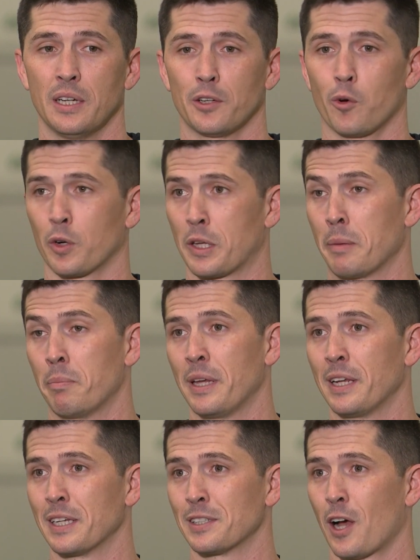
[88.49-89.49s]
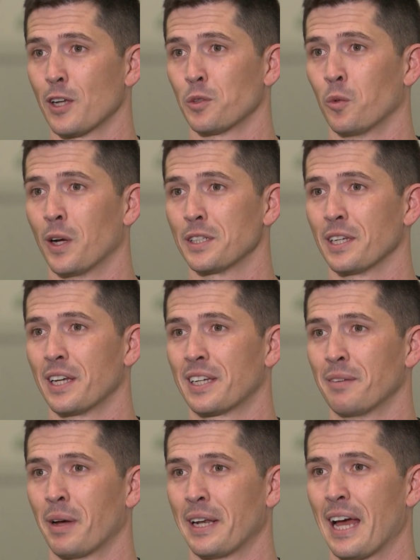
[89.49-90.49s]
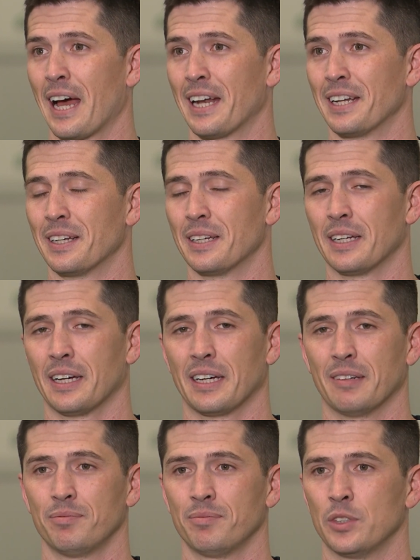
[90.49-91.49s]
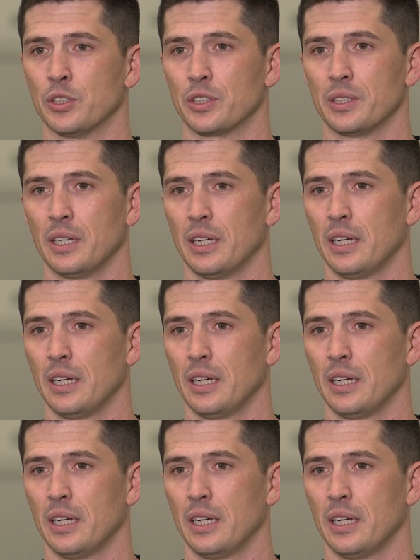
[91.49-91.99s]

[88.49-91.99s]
going to compete against Austin Westlake and my dad, and uh, just